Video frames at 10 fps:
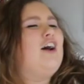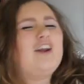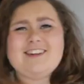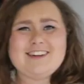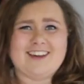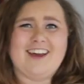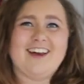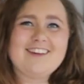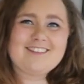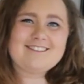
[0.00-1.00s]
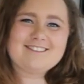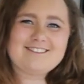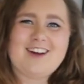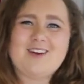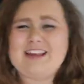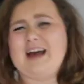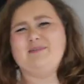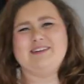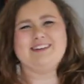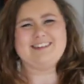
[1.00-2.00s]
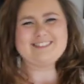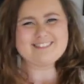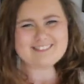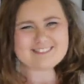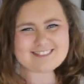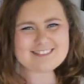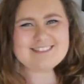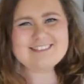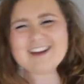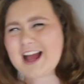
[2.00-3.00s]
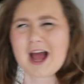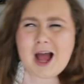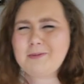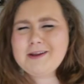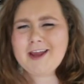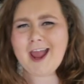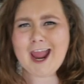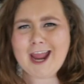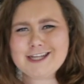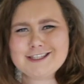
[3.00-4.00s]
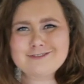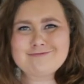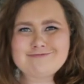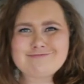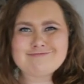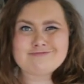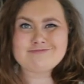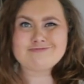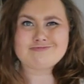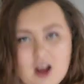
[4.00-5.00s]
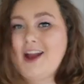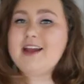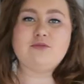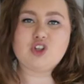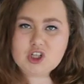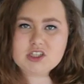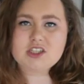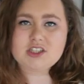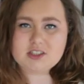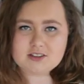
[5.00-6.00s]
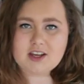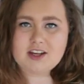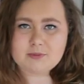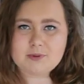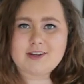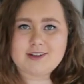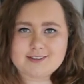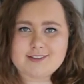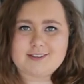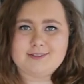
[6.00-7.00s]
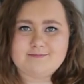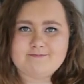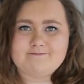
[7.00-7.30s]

I don't care. I was happy. Happy days. I am not a dessert person.